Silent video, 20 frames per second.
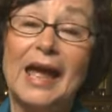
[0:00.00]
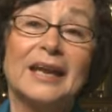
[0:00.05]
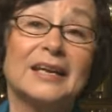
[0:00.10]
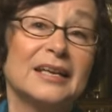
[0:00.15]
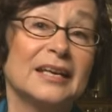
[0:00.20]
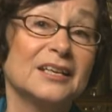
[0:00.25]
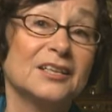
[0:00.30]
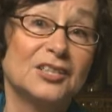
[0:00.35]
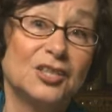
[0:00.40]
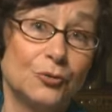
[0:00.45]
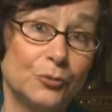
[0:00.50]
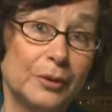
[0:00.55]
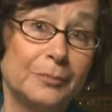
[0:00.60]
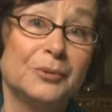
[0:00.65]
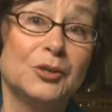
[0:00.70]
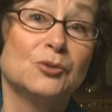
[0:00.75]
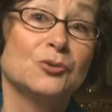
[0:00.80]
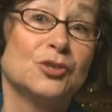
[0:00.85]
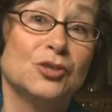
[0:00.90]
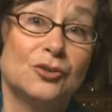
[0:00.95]
and
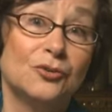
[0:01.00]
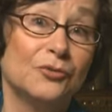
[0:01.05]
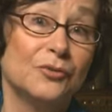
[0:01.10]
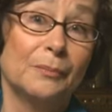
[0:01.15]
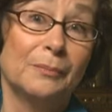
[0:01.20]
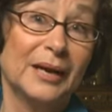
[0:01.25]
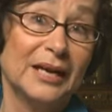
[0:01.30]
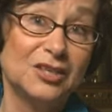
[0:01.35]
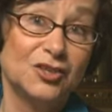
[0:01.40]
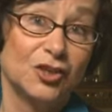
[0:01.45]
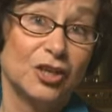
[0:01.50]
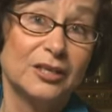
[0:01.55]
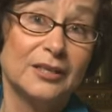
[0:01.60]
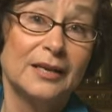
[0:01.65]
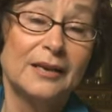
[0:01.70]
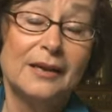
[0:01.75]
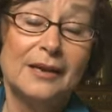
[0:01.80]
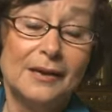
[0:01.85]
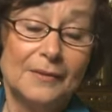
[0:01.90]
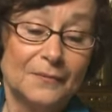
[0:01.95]
contribute to the
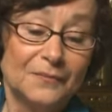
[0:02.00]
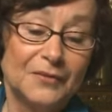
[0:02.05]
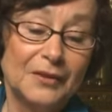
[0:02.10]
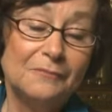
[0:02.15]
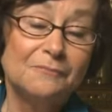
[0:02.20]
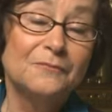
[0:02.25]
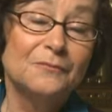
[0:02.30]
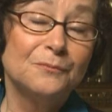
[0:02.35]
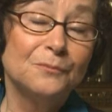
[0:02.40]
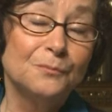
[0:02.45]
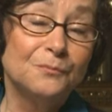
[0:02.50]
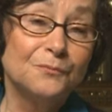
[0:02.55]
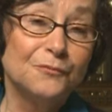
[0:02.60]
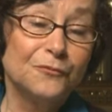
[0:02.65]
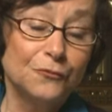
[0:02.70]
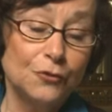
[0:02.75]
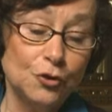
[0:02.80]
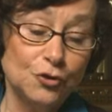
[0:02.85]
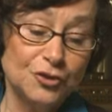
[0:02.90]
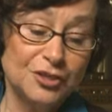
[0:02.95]
budget. The
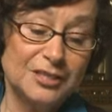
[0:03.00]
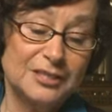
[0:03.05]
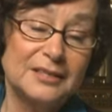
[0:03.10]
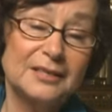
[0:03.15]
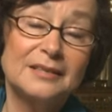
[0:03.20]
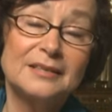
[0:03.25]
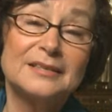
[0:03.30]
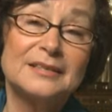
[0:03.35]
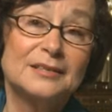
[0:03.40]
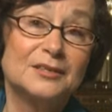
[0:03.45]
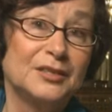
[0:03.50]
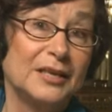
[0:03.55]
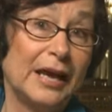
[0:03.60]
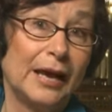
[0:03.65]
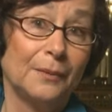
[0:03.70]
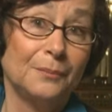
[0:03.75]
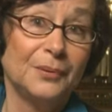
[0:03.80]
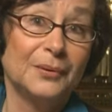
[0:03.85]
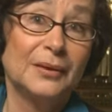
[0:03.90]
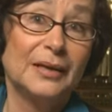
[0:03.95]
first
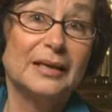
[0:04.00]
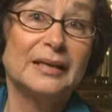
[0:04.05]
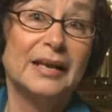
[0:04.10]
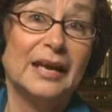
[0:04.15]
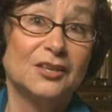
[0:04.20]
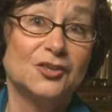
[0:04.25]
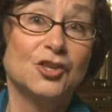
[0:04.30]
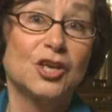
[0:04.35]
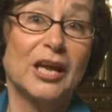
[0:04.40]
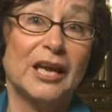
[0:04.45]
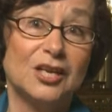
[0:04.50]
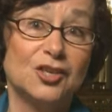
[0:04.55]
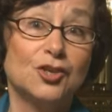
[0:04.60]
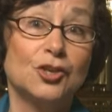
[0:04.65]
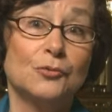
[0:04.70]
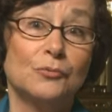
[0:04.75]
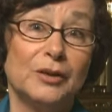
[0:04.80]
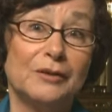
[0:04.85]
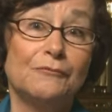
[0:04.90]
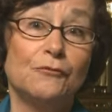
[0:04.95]
step in
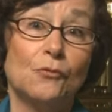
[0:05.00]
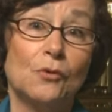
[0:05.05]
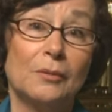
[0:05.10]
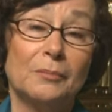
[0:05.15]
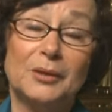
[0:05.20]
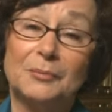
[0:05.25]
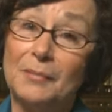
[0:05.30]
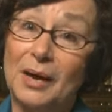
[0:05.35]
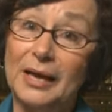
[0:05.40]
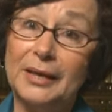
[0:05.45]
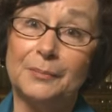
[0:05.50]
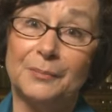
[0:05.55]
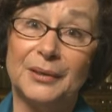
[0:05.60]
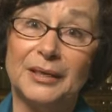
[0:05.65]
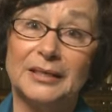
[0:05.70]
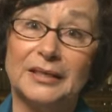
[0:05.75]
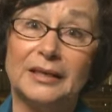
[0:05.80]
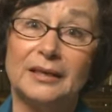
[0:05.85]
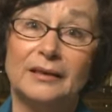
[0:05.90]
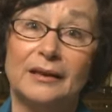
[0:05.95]
education reform, in my
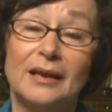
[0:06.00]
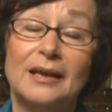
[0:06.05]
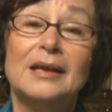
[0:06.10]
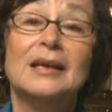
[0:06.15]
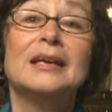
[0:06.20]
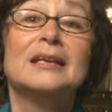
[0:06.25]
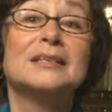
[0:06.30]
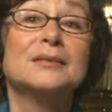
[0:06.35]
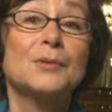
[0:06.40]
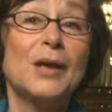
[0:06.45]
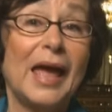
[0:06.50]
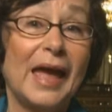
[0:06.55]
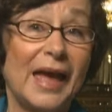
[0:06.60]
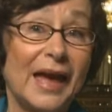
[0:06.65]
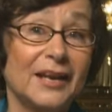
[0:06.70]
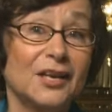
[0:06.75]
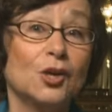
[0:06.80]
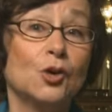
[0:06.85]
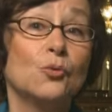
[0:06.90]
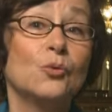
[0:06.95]
opinion, is
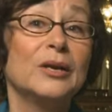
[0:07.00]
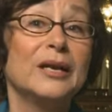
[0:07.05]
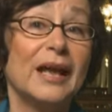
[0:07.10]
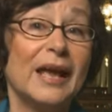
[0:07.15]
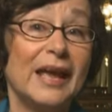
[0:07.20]
adequate